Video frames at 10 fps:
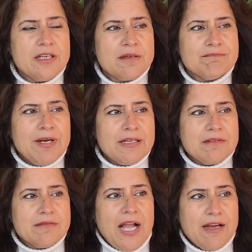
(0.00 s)
but
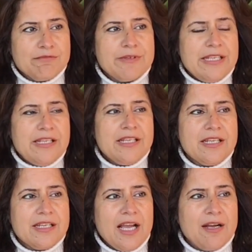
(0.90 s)
are
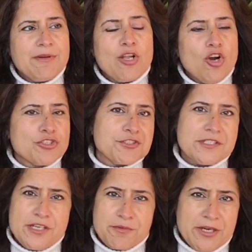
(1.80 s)
we
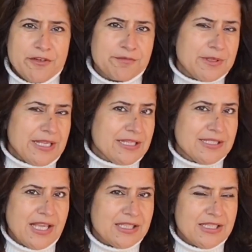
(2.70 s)
consciously aware of what
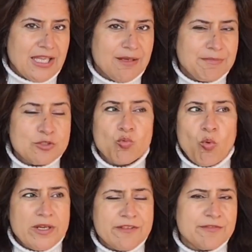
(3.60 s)
exactly happens?
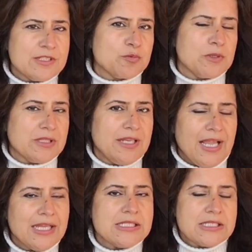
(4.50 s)
What if this were the
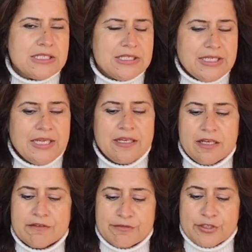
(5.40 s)
last day
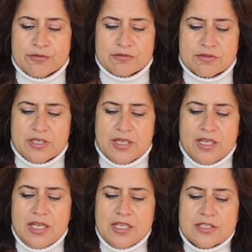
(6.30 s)
for you?
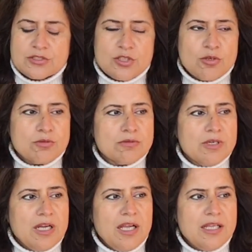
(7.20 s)
So
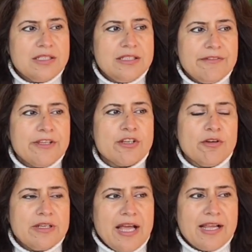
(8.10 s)
living
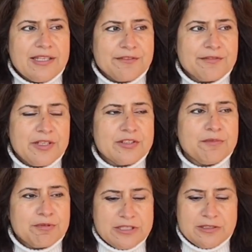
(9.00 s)
your life in the
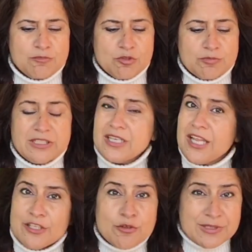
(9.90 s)
present moment, and
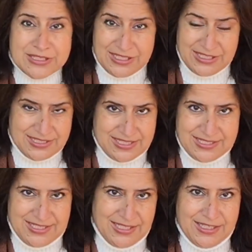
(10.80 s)
I know it's easier
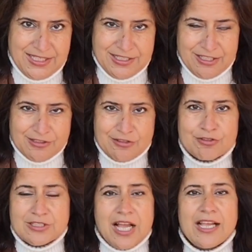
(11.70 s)
said than done,
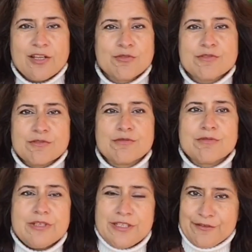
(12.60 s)
because I also
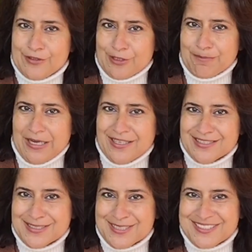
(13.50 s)
live in the
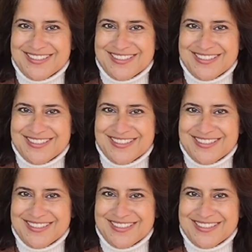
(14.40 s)
past